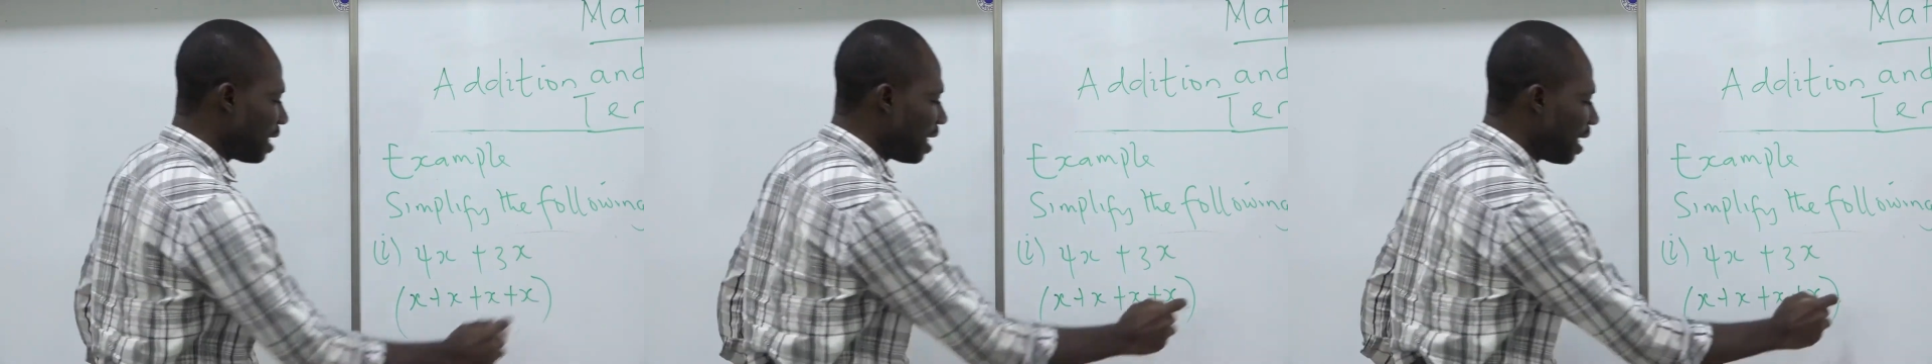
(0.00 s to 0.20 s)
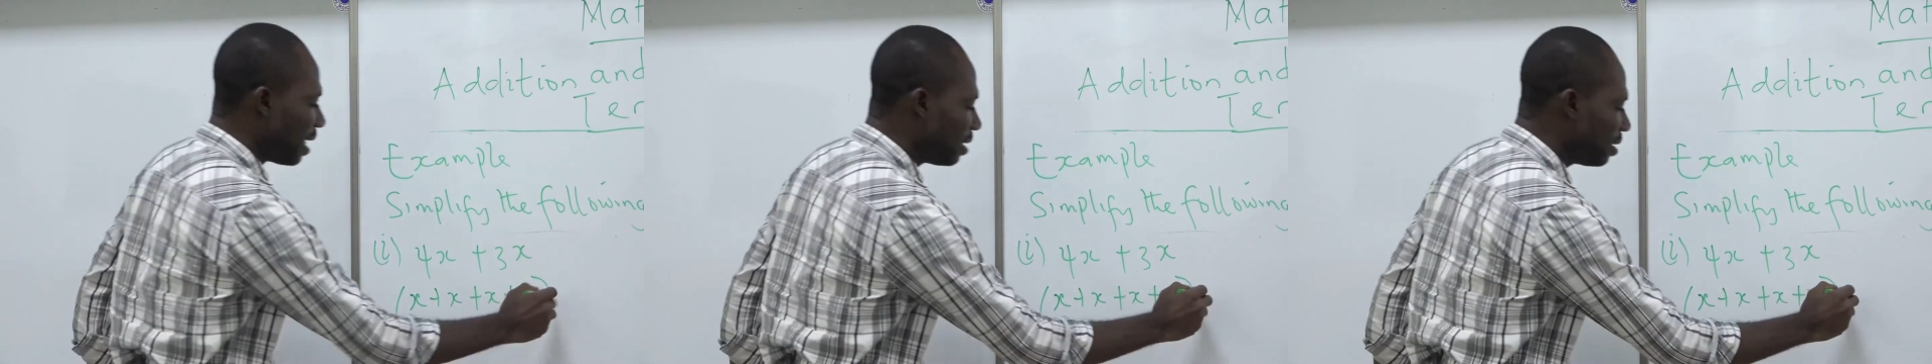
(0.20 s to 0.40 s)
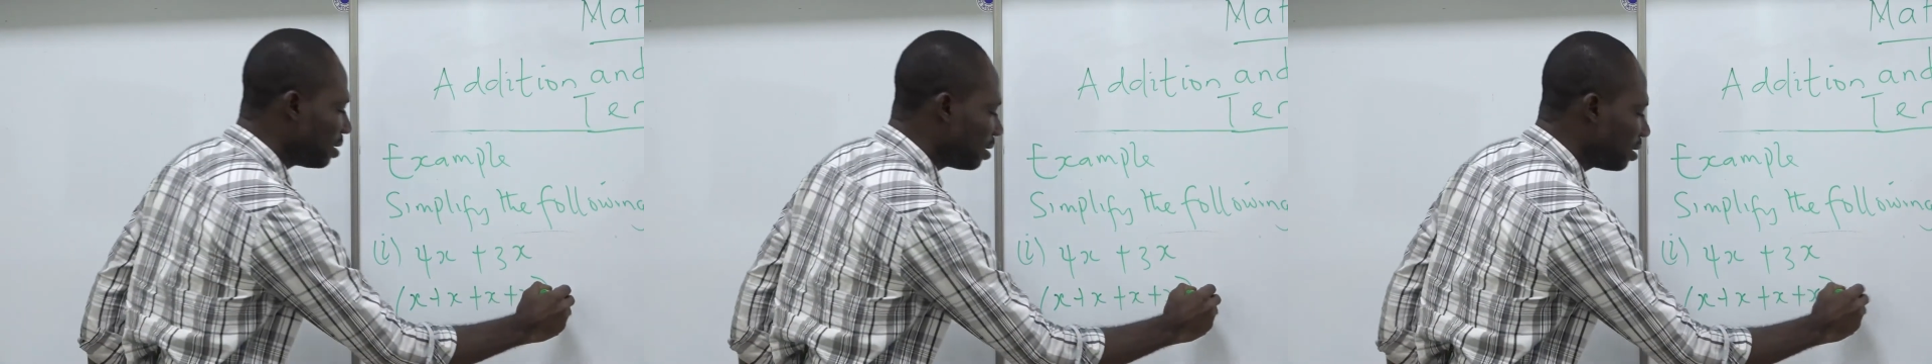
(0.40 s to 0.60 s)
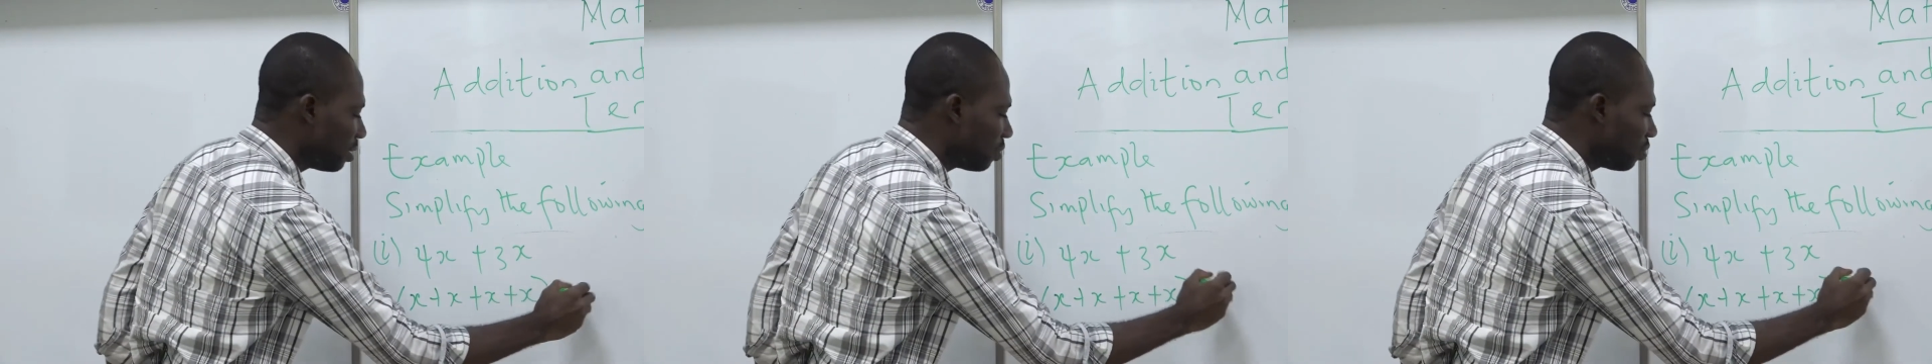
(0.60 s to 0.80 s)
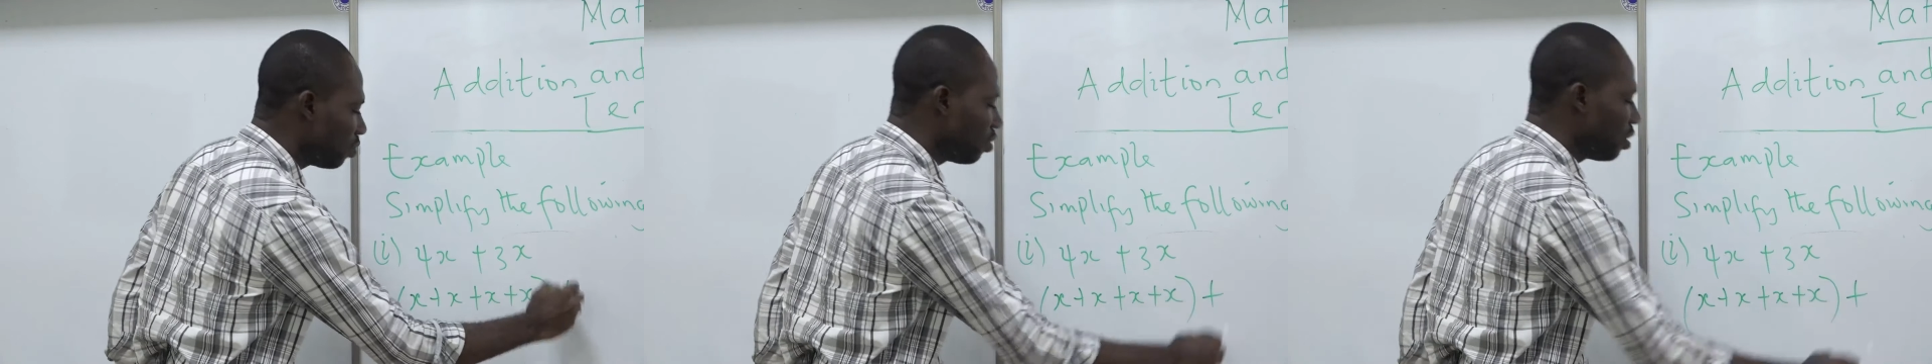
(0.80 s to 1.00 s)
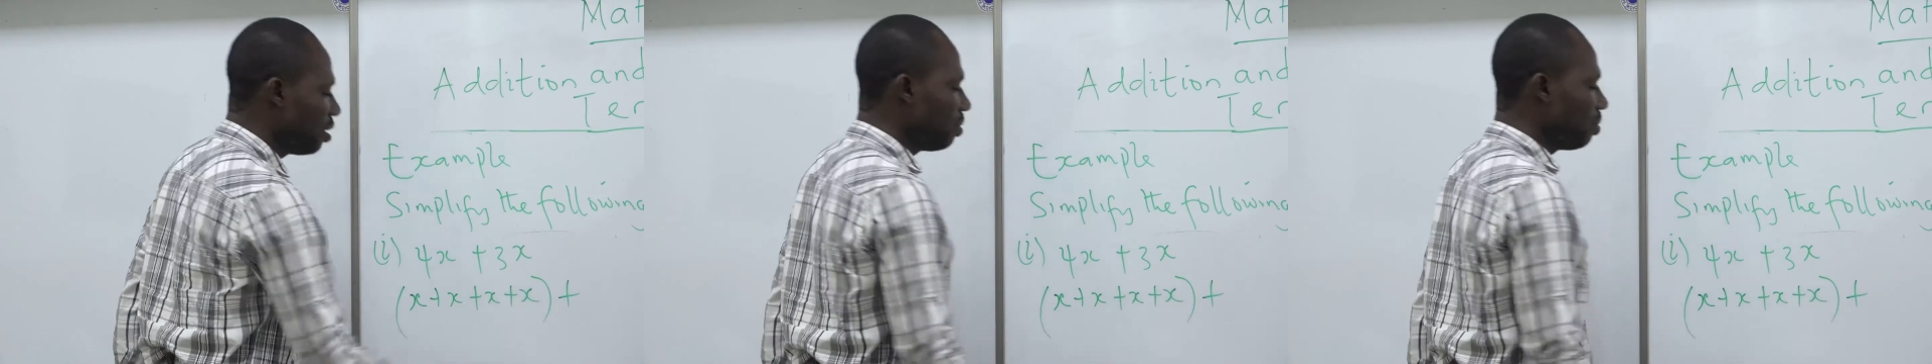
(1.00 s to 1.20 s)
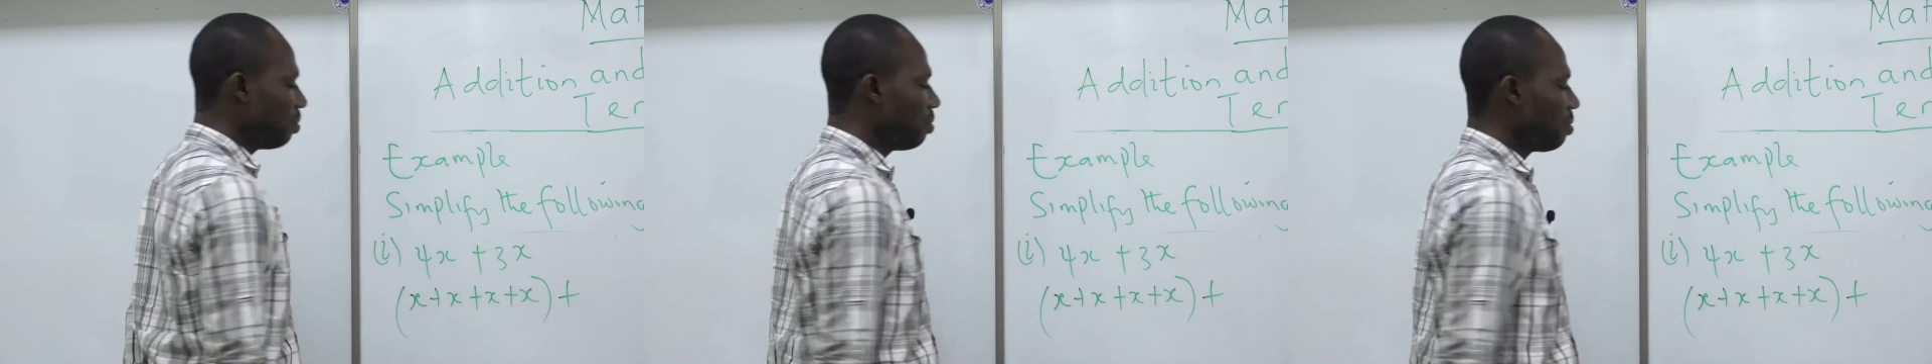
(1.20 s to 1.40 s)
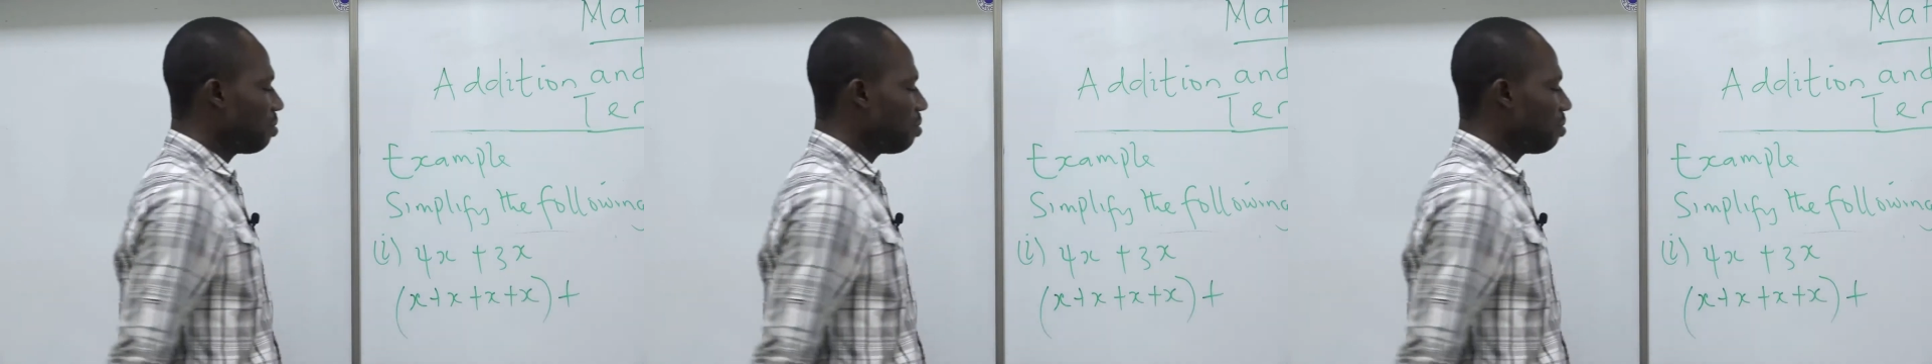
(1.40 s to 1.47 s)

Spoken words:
then we